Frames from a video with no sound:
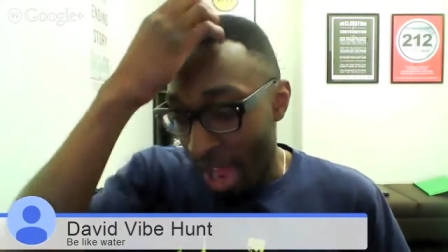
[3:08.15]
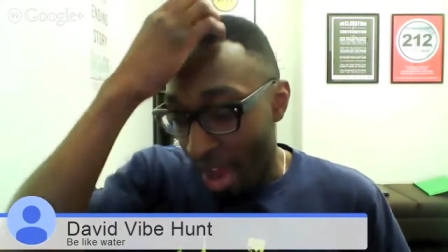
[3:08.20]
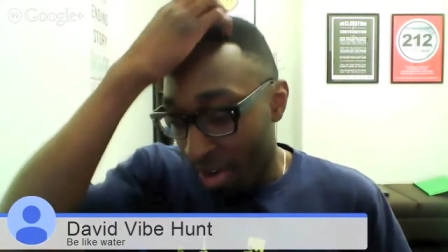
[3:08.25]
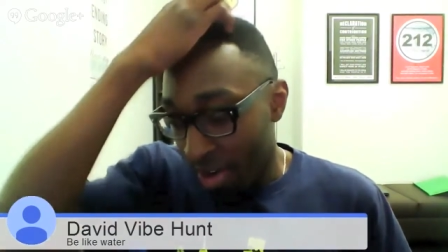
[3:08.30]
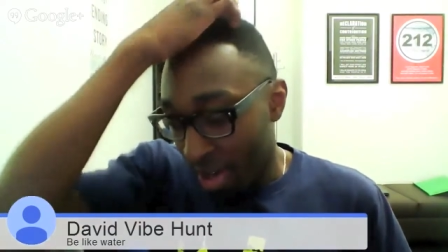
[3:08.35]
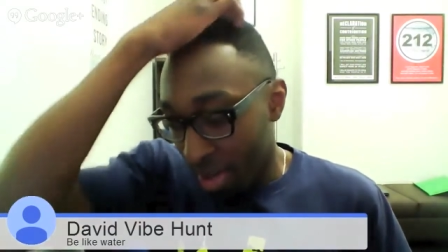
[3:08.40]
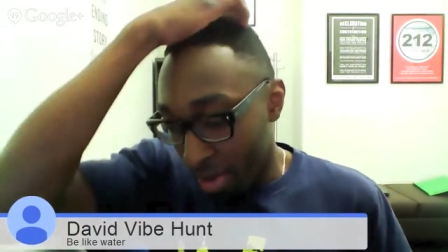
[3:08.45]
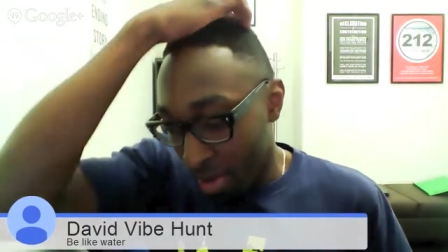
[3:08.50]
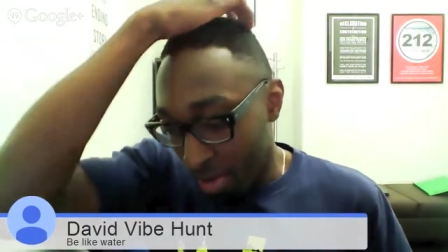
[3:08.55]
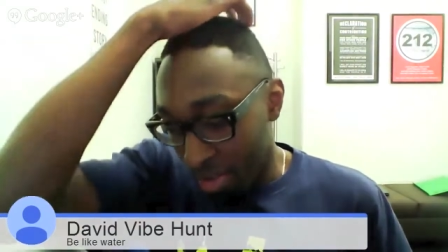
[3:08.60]
I'll
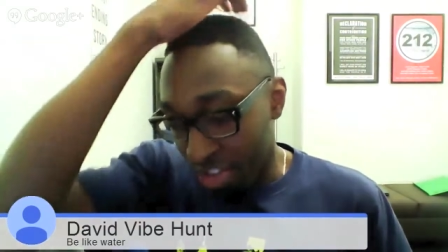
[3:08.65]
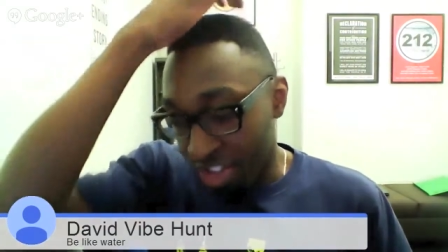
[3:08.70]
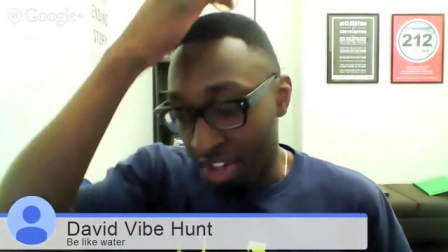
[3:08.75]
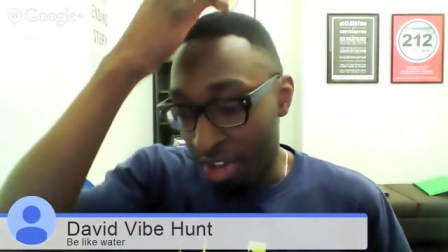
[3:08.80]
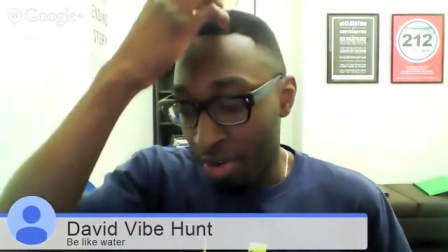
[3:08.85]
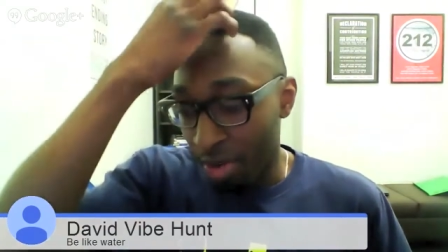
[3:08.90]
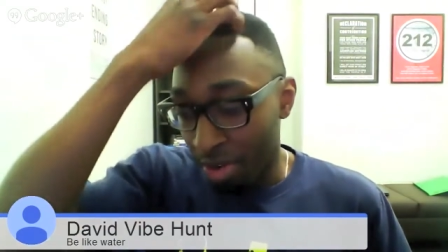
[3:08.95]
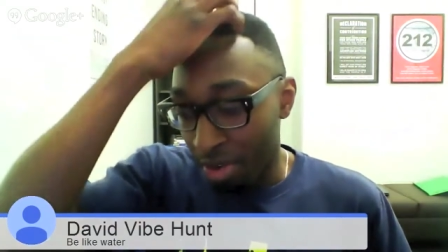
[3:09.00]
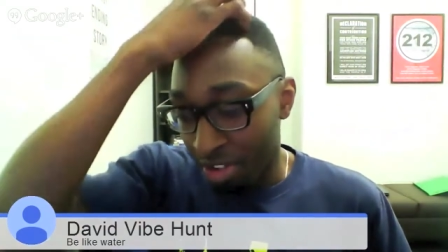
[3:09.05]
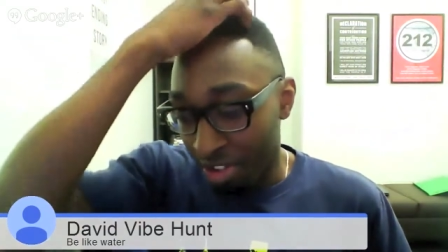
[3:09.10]
go
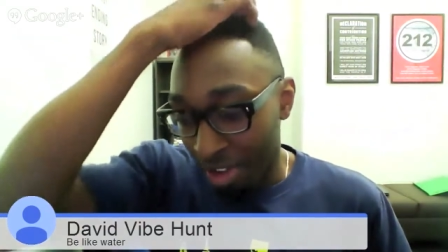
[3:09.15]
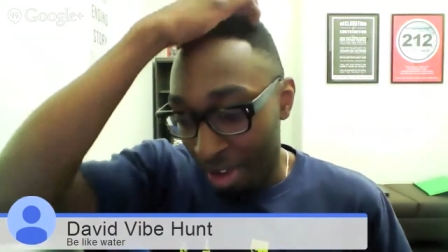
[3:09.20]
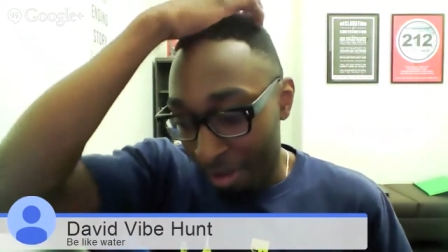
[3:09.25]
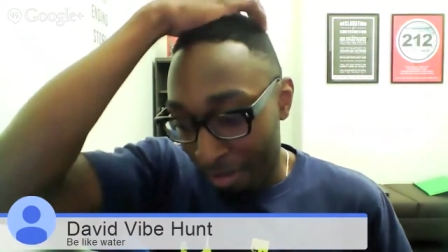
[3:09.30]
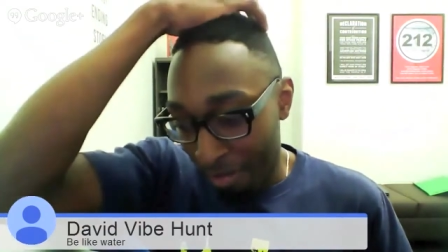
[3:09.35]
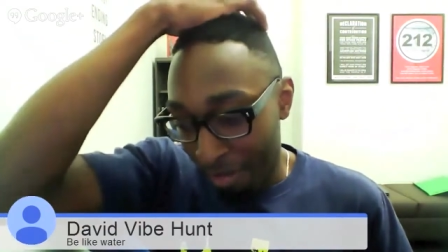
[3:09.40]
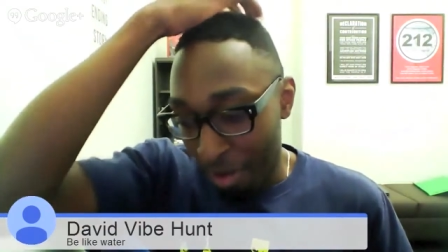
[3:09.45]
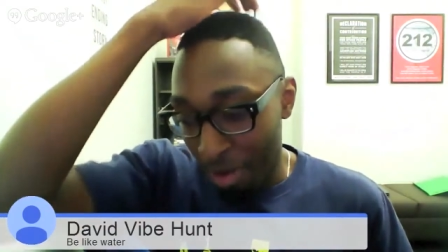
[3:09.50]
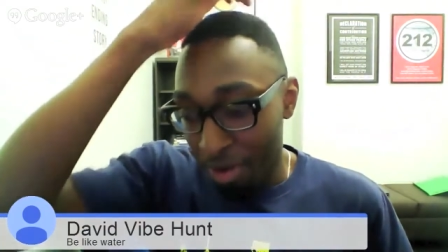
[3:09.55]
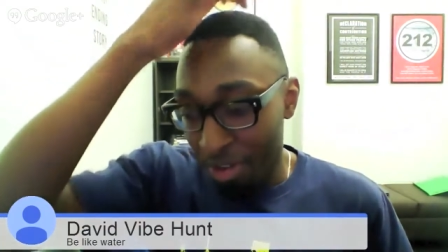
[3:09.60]
general
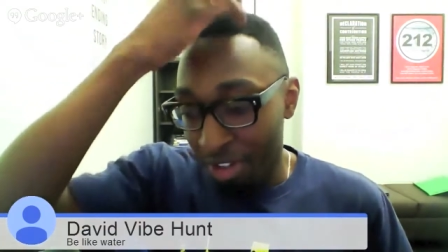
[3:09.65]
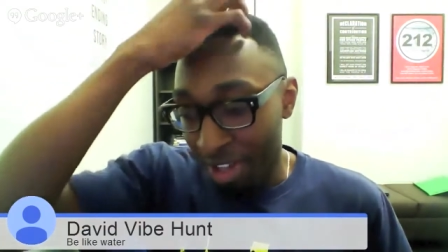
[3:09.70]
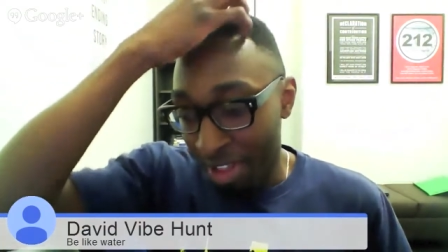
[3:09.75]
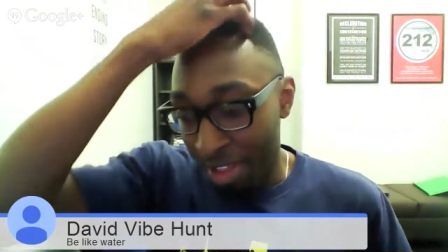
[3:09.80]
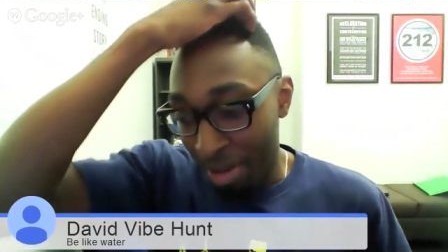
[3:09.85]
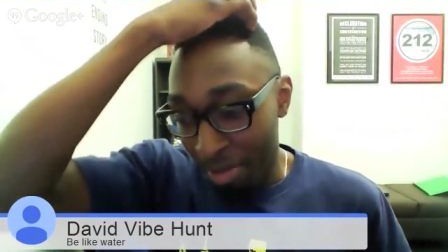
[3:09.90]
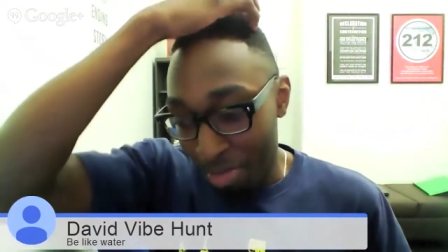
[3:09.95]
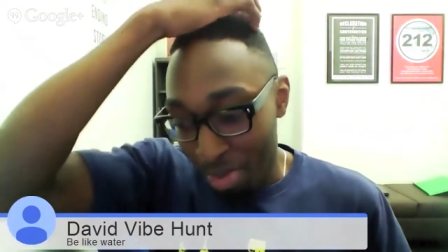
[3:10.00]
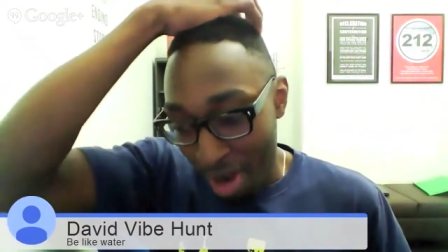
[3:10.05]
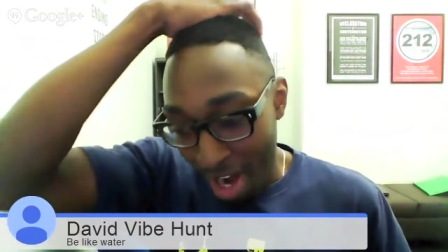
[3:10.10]
stuff first, and
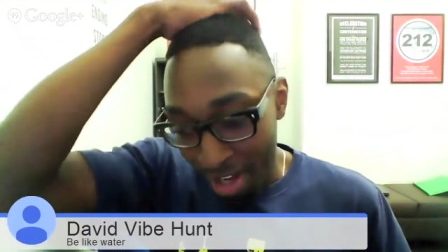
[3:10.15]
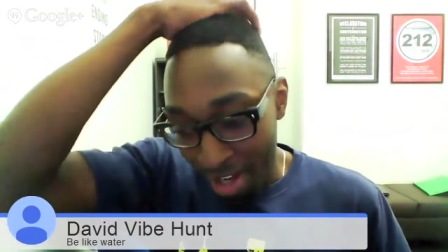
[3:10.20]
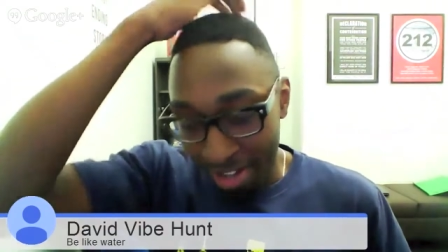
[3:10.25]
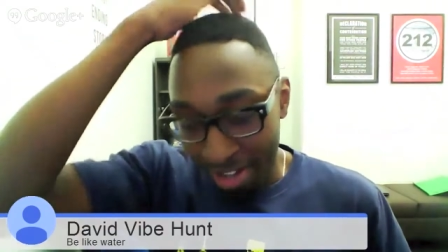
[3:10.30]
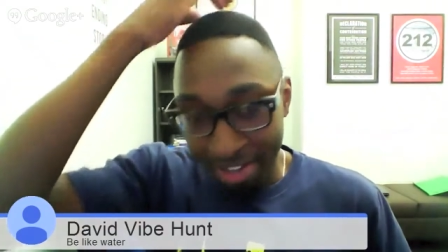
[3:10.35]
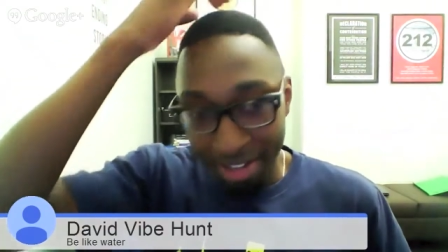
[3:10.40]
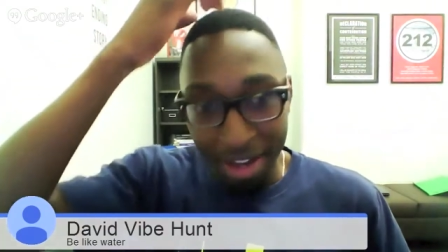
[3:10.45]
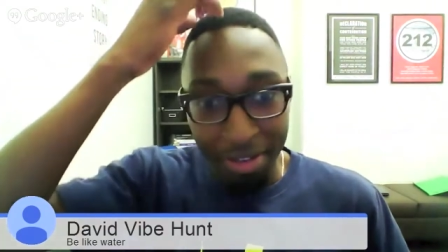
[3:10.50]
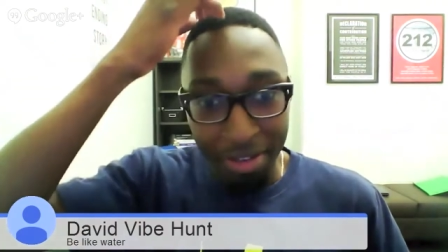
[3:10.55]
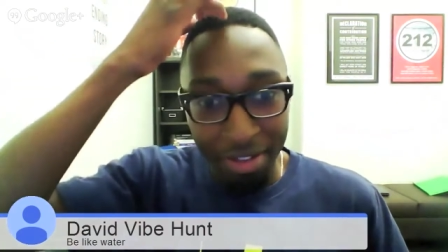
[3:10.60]
then
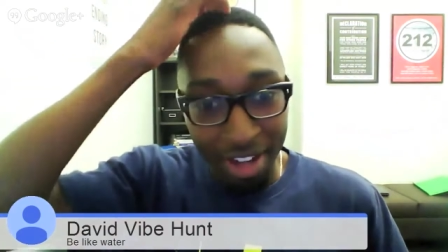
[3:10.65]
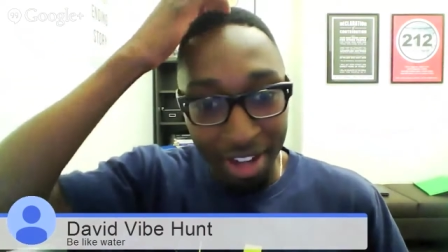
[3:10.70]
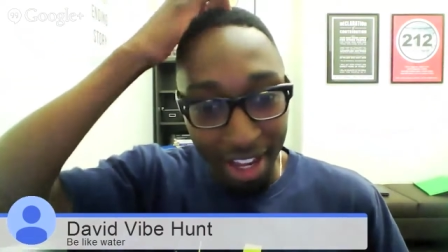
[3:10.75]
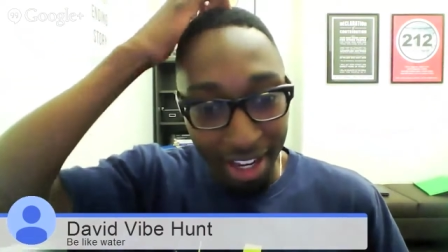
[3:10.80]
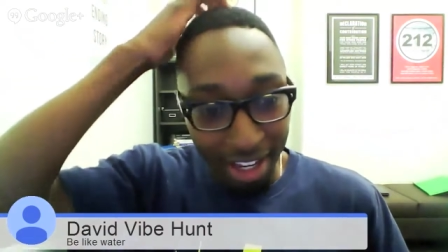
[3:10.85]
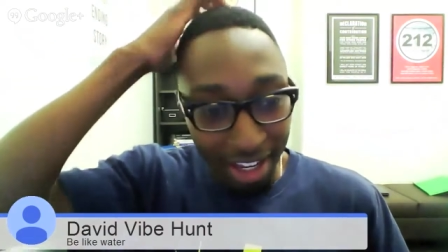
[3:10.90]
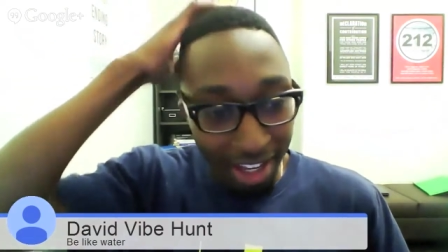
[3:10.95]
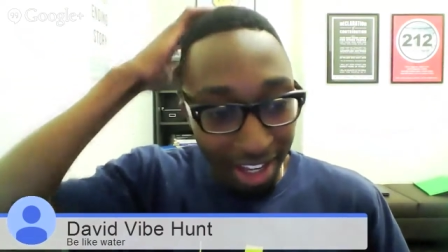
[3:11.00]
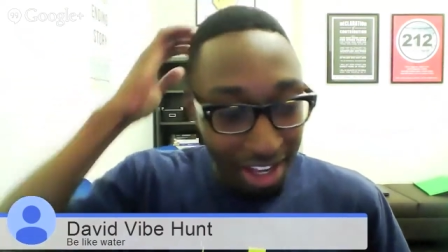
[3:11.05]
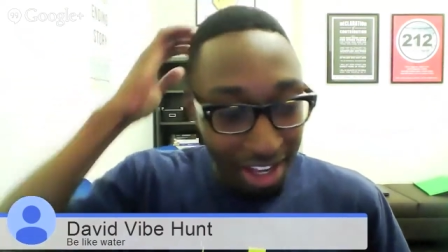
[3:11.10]
product stuff
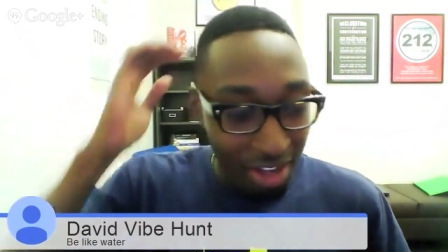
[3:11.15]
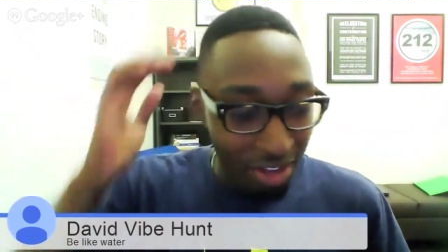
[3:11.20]
second.